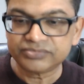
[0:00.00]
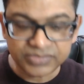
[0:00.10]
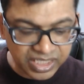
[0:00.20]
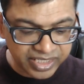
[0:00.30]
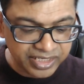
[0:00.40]

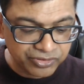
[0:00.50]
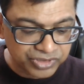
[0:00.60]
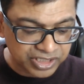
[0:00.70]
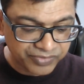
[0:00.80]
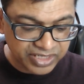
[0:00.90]
Then he
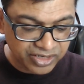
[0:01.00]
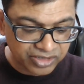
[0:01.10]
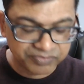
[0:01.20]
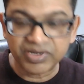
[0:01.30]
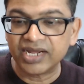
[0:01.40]
goes on with
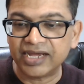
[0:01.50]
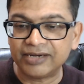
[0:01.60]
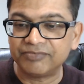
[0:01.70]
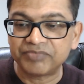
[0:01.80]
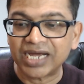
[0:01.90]
another
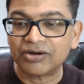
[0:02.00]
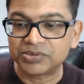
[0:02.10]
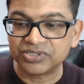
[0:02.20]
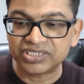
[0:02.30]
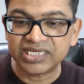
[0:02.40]

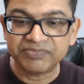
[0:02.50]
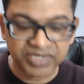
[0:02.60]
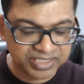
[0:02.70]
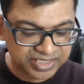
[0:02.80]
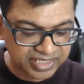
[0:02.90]
powerful statement.
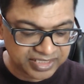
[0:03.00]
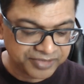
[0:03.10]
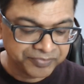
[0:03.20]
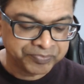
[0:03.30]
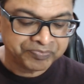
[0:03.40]
He said this,
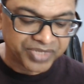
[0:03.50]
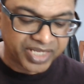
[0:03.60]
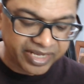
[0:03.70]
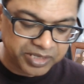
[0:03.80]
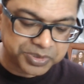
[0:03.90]

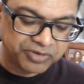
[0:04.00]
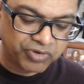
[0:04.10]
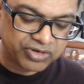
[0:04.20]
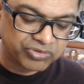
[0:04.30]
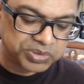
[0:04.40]

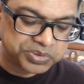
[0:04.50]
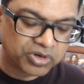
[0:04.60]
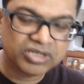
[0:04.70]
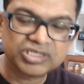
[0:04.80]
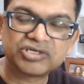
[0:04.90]
everyone who
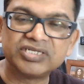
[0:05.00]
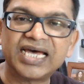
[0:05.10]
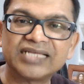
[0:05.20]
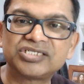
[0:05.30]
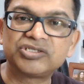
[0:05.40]
falls on
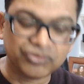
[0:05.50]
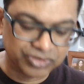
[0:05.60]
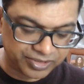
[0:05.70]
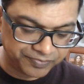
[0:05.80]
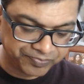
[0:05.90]
that
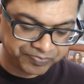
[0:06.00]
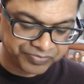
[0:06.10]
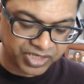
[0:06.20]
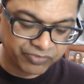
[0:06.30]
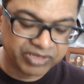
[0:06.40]
stone
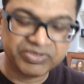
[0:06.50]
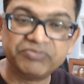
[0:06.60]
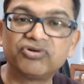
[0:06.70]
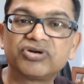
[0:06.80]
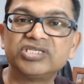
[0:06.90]
will be
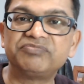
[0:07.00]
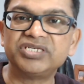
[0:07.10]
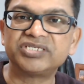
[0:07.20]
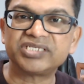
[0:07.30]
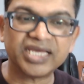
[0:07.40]
broken to
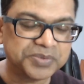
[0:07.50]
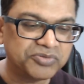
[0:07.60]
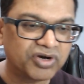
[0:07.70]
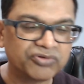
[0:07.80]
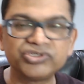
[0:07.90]
pieces.
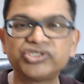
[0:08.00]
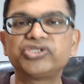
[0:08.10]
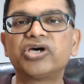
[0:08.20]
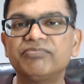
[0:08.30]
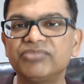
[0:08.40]
Everyone who
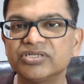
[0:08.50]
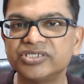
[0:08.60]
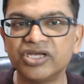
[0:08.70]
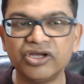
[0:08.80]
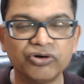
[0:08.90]
stumbles,
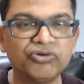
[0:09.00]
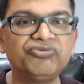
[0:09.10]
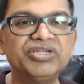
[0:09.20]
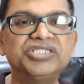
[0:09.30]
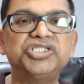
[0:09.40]
who
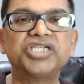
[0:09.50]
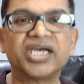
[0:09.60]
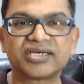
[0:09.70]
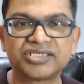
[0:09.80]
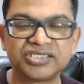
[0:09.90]

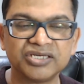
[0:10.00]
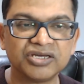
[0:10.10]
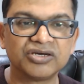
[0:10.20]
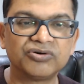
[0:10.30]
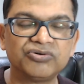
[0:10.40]
rejects,
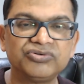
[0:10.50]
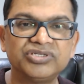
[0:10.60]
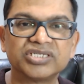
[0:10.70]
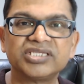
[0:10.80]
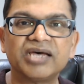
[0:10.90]
who
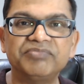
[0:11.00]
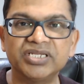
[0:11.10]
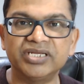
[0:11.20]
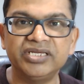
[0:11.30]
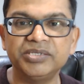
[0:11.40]
does not
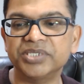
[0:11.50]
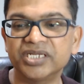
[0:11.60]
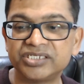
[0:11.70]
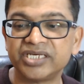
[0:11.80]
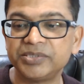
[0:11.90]
believe in the
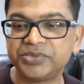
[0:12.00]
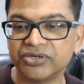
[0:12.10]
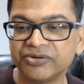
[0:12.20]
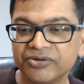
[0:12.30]
Savior.